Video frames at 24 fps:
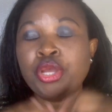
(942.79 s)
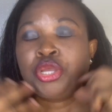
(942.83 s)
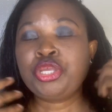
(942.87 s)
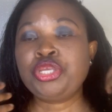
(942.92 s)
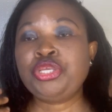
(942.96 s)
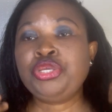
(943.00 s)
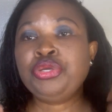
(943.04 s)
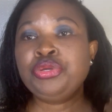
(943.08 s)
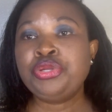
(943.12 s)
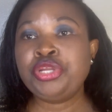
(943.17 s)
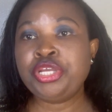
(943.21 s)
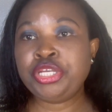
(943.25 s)

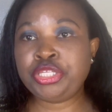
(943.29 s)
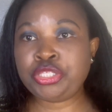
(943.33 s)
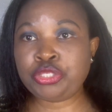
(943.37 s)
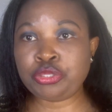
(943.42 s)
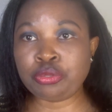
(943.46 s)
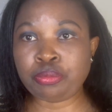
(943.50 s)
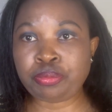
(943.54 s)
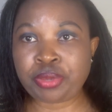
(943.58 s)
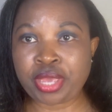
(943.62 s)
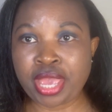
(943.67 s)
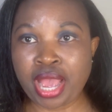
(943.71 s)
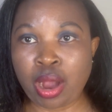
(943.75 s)
You need to
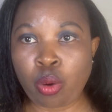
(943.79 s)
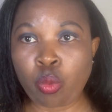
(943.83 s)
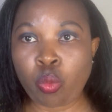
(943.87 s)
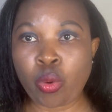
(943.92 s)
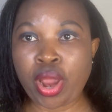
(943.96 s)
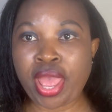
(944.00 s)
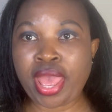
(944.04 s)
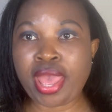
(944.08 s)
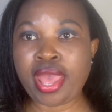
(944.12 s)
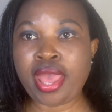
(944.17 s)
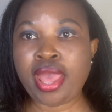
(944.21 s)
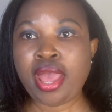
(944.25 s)
be
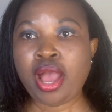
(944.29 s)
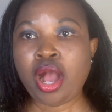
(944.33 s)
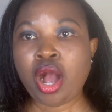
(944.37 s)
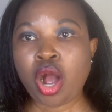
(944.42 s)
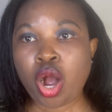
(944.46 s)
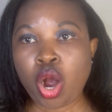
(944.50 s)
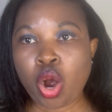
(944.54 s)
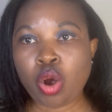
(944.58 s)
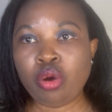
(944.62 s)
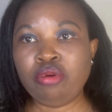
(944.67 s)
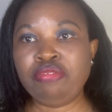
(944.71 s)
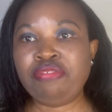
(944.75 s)
aware
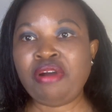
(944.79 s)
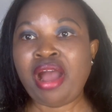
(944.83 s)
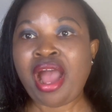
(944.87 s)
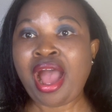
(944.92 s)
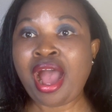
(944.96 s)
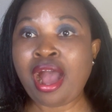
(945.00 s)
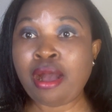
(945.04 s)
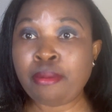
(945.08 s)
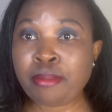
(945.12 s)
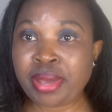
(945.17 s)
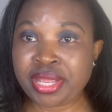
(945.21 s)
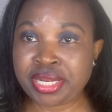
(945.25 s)
of
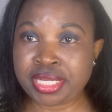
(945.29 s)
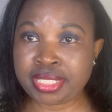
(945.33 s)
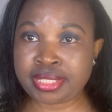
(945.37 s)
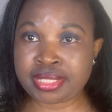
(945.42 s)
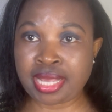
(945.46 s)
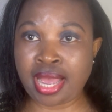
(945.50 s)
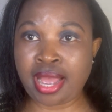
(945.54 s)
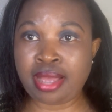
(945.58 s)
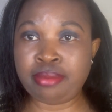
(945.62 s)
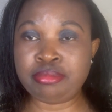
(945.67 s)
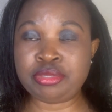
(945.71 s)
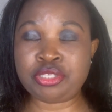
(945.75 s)
how many
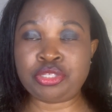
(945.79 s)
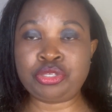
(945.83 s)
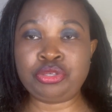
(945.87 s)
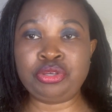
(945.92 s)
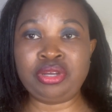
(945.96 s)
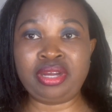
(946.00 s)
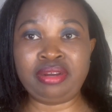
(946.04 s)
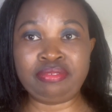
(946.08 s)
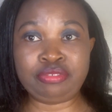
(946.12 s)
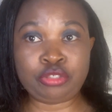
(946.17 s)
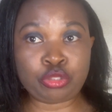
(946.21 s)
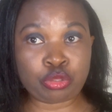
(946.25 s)
times you
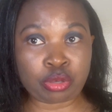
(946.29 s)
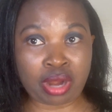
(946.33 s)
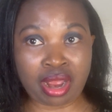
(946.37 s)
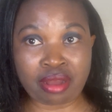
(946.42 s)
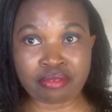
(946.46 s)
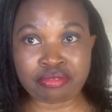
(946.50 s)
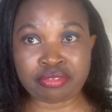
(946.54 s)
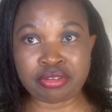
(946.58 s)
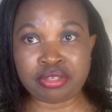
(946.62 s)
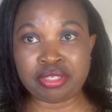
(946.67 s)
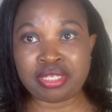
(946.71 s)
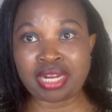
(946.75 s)
have
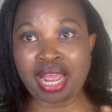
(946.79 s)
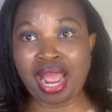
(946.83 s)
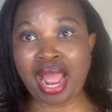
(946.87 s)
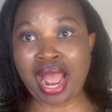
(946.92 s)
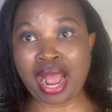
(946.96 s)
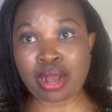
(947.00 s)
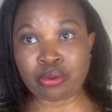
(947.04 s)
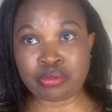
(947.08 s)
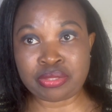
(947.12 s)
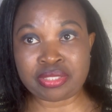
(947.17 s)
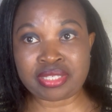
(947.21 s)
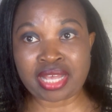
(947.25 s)
traveled
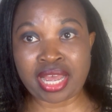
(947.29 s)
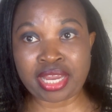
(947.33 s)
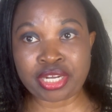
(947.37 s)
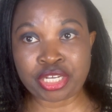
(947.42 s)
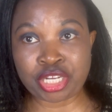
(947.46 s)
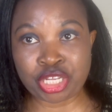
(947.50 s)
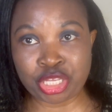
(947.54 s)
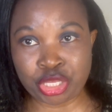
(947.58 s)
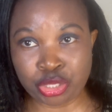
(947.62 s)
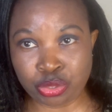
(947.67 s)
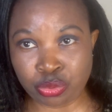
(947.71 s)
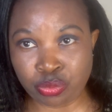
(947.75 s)
outside the
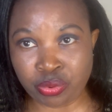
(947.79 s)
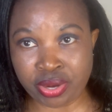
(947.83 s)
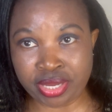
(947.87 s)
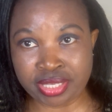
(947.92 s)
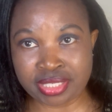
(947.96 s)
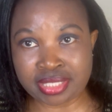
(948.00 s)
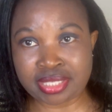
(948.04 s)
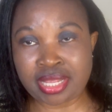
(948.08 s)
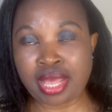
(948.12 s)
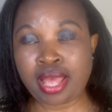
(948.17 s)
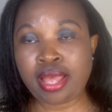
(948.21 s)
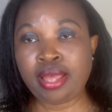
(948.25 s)

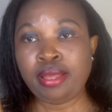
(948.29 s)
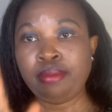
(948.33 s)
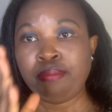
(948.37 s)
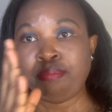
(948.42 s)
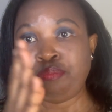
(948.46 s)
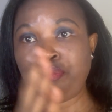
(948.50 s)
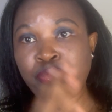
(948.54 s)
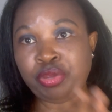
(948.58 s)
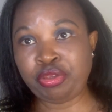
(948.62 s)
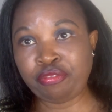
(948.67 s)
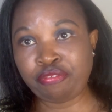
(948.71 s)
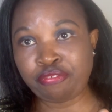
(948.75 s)
US
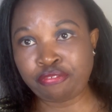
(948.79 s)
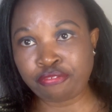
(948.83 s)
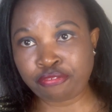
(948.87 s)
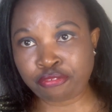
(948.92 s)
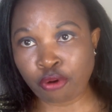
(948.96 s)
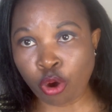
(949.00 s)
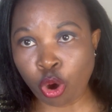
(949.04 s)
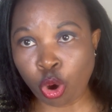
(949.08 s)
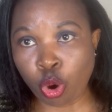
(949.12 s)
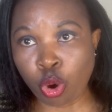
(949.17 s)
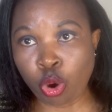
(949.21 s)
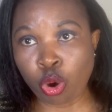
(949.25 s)

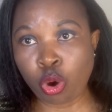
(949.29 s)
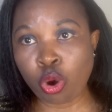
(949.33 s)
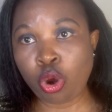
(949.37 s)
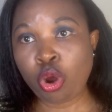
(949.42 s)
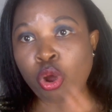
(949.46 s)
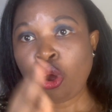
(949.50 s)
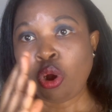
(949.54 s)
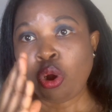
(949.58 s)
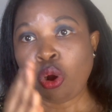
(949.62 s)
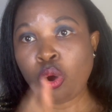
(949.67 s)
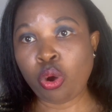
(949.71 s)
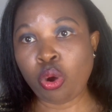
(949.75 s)
before
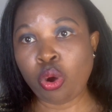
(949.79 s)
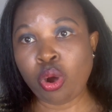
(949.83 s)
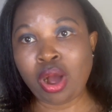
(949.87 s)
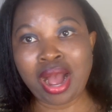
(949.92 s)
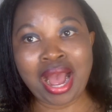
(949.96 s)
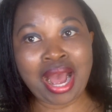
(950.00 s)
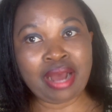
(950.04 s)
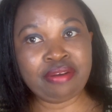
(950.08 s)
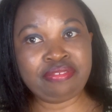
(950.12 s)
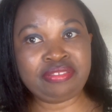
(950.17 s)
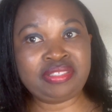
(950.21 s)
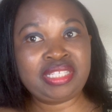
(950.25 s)
or
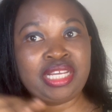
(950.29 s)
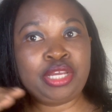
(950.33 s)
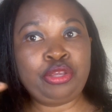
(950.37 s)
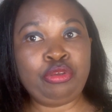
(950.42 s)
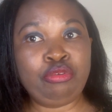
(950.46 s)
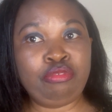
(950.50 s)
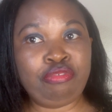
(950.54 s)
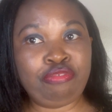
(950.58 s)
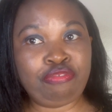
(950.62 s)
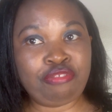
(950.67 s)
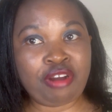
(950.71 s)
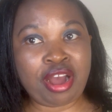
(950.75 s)
after you
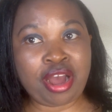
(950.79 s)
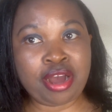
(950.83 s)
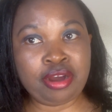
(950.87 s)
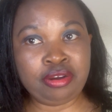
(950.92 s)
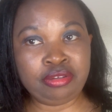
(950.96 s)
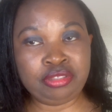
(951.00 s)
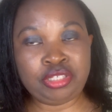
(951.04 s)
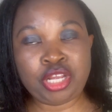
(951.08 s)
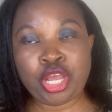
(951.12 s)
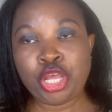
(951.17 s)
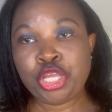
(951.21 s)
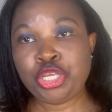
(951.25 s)

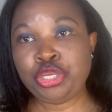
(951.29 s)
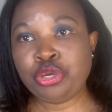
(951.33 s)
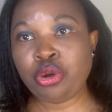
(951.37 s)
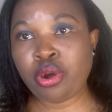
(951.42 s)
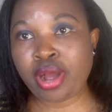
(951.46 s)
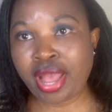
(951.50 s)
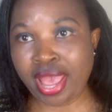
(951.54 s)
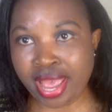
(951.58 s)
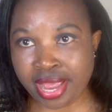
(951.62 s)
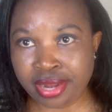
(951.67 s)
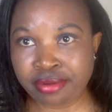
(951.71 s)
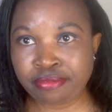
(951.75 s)
filed your
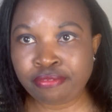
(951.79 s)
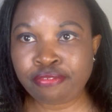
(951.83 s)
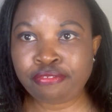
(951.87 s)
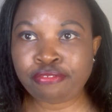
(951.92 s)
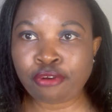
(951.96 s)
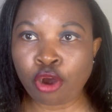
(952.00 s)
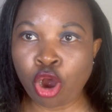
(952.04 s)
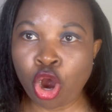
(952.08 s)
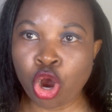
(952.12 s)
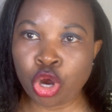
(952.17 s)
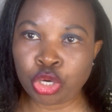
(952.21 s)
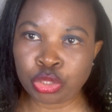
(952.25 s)

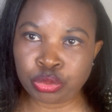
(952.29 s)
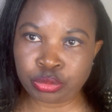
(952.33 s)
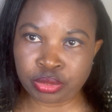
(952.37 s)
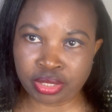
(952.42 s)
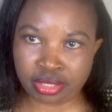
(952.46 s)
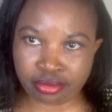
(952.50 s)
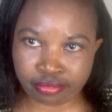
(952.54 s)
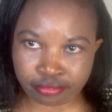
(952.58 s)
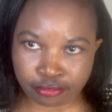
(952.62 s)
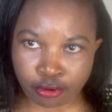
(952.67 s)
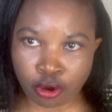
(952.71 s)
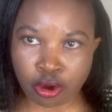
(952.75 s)
N400
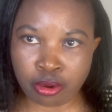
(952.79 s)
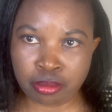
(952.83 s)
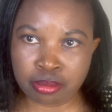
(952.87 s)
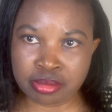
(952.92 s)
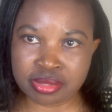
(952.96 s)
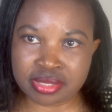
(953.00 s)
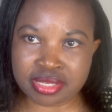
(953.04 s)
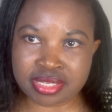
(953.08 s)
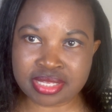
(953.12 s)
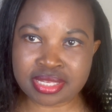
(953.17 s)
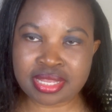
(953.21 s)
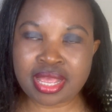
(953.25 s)

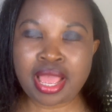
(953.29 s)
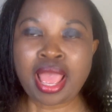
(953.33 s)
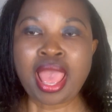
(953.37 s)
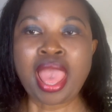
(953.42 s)
forms.